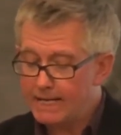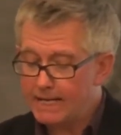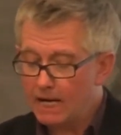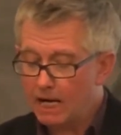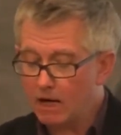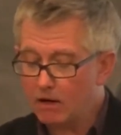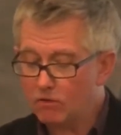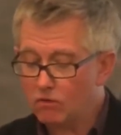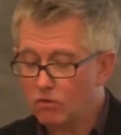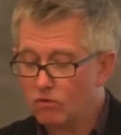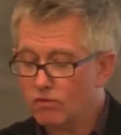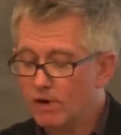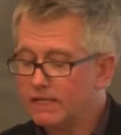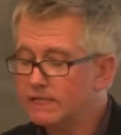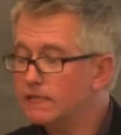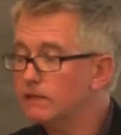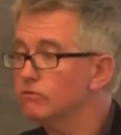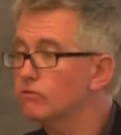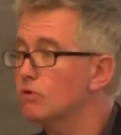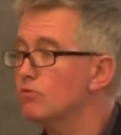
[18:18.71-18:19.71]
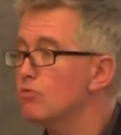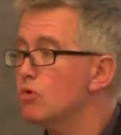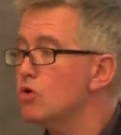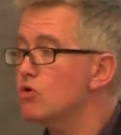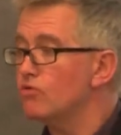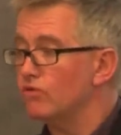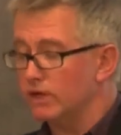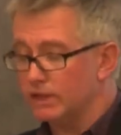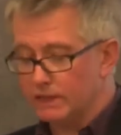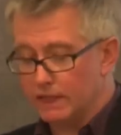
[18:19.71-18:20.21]
are already
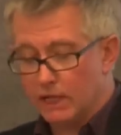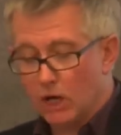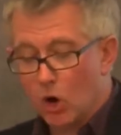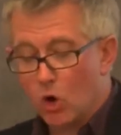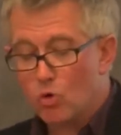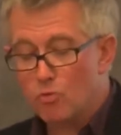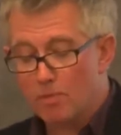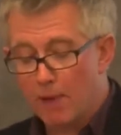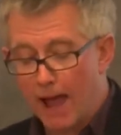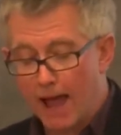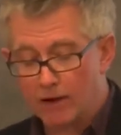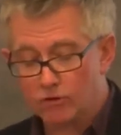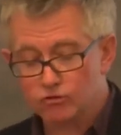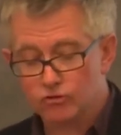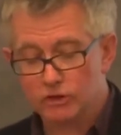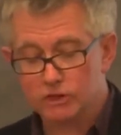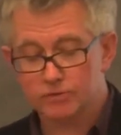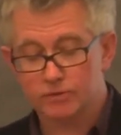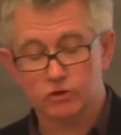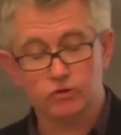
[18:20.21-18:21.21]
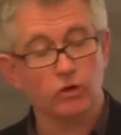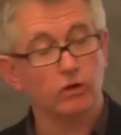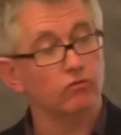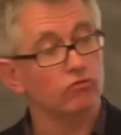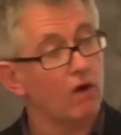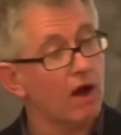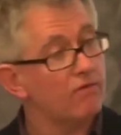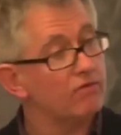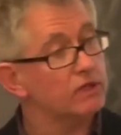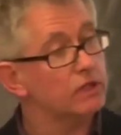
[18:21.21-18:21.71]
removing the old boundaries between
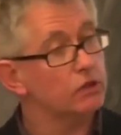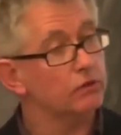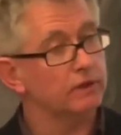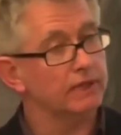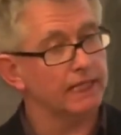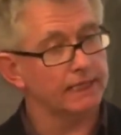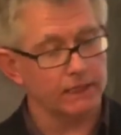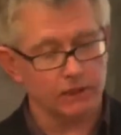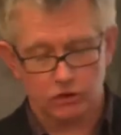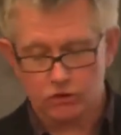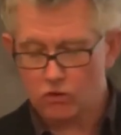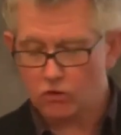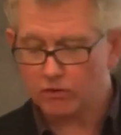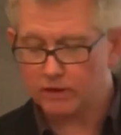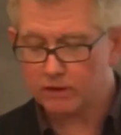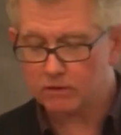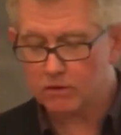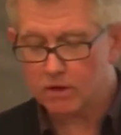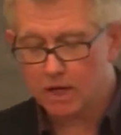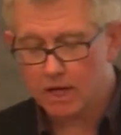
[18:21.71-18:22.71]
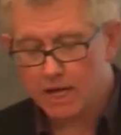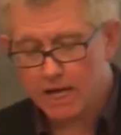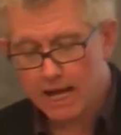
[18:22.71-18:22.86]
revenue and editorial